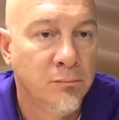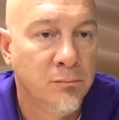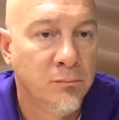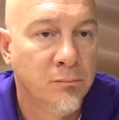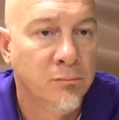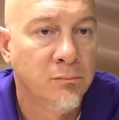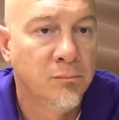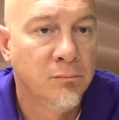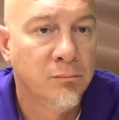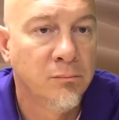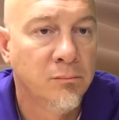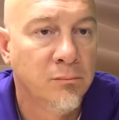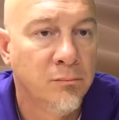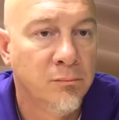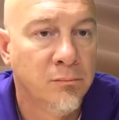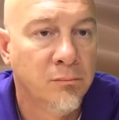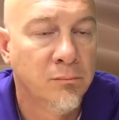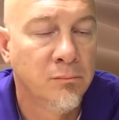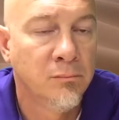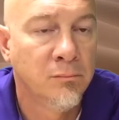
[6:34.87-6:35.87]

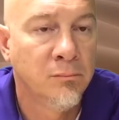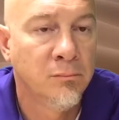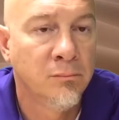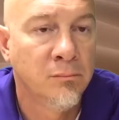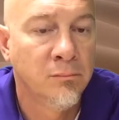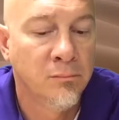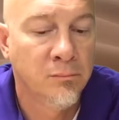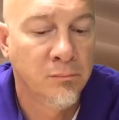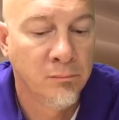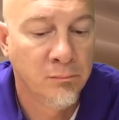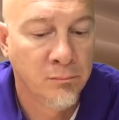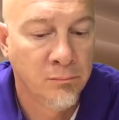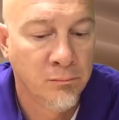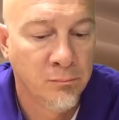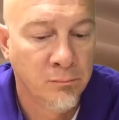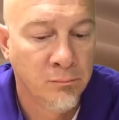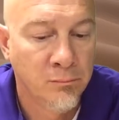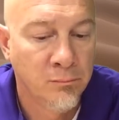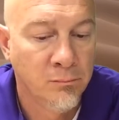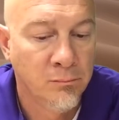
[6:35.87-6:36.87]

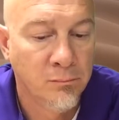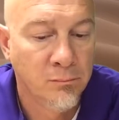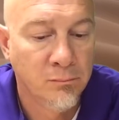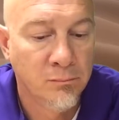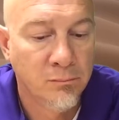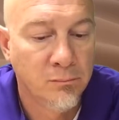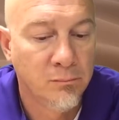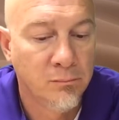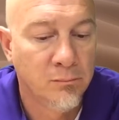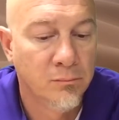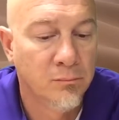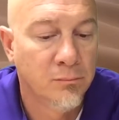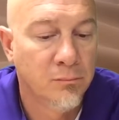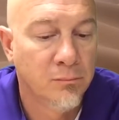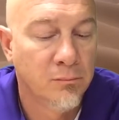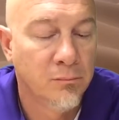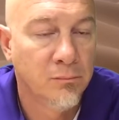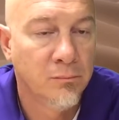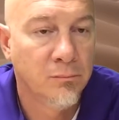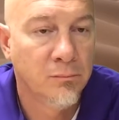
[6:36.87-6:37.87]

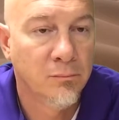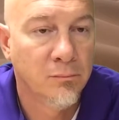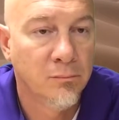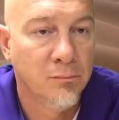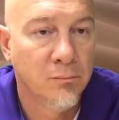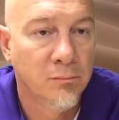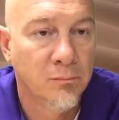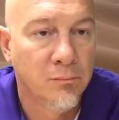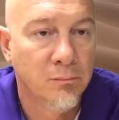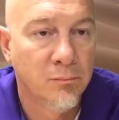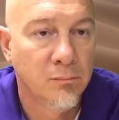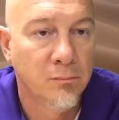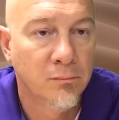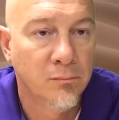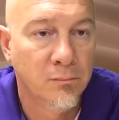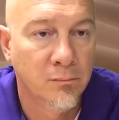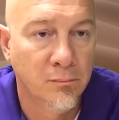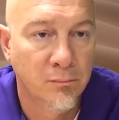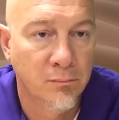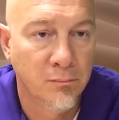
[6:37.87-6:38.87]

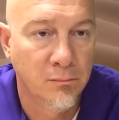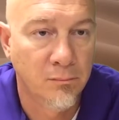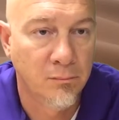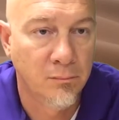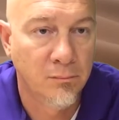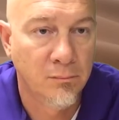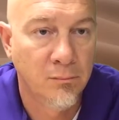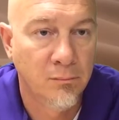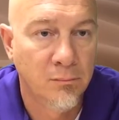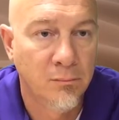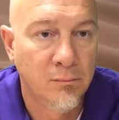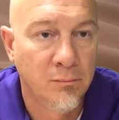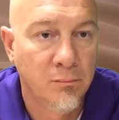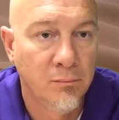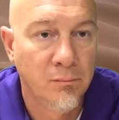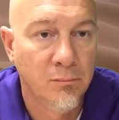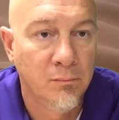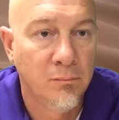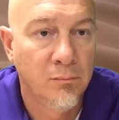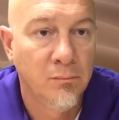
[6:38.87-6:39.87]

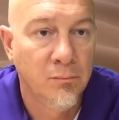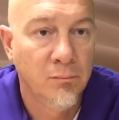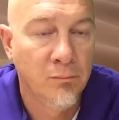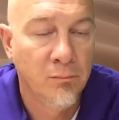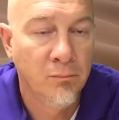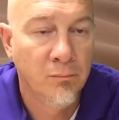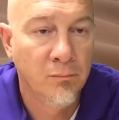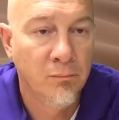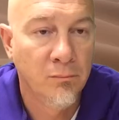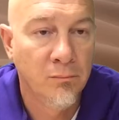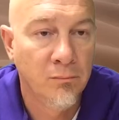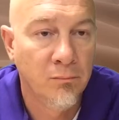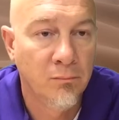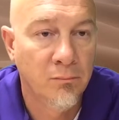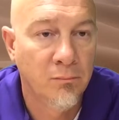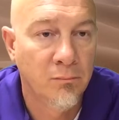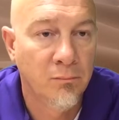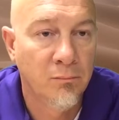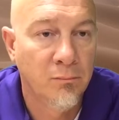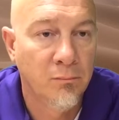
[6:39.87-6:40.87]

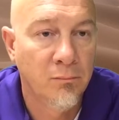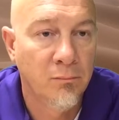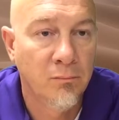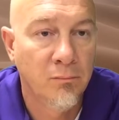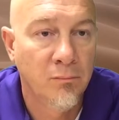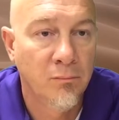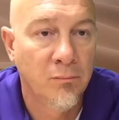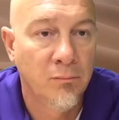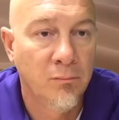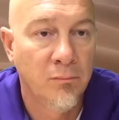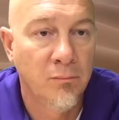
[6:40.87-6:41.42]
(not speaking)